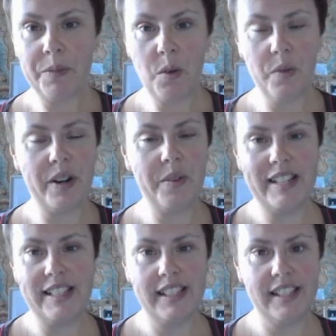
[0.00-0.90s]
when I
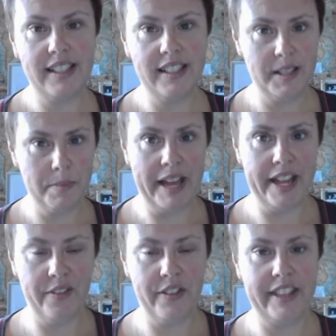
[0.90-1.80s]
went to, to pay
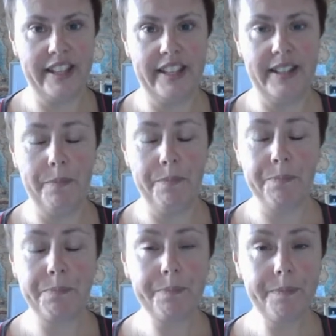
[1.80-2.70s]
for the
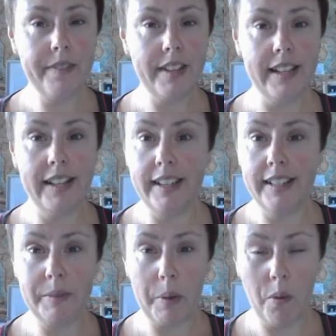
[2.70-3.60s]
uh,
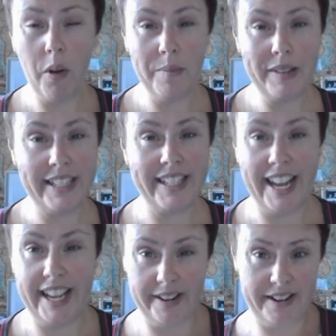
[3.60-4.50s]
appointment
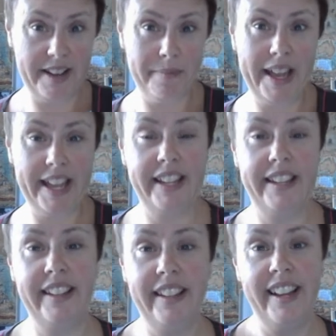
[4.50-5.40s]
today and, and make
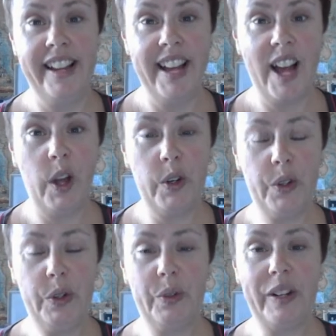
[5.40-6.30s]
a a
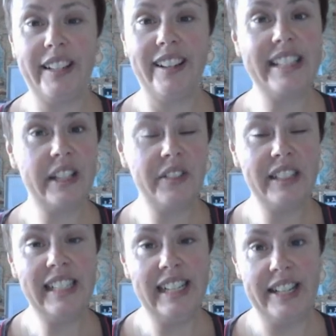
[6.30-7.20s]
new one. I
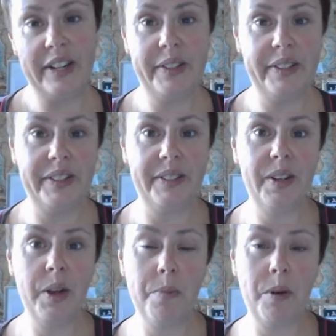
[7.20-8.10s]
definitely let her
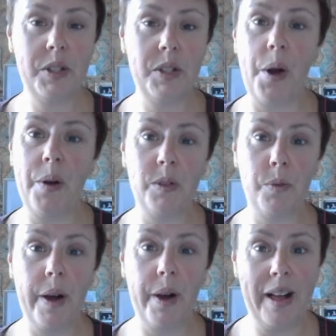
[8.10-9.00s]
her boss know as
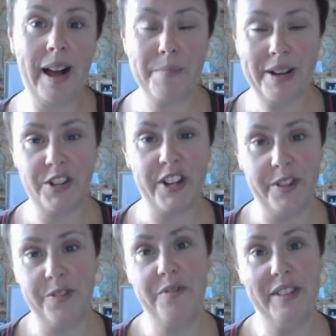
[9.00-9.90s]
well how much I'd
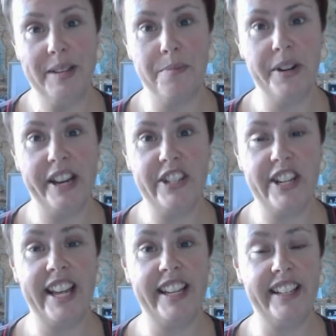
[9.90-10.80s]
really
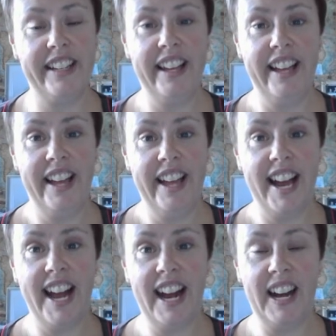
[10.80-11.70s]
appreciated
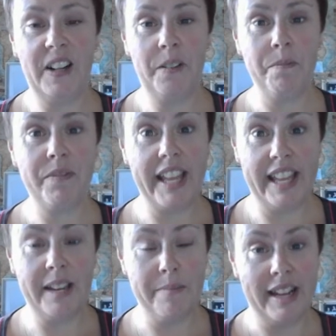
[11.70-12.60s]
um, that
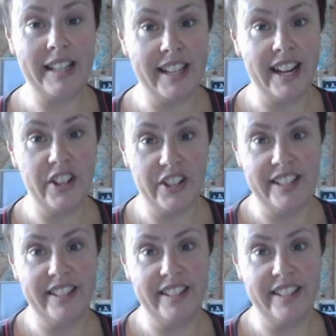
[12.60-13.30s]
head massage, and,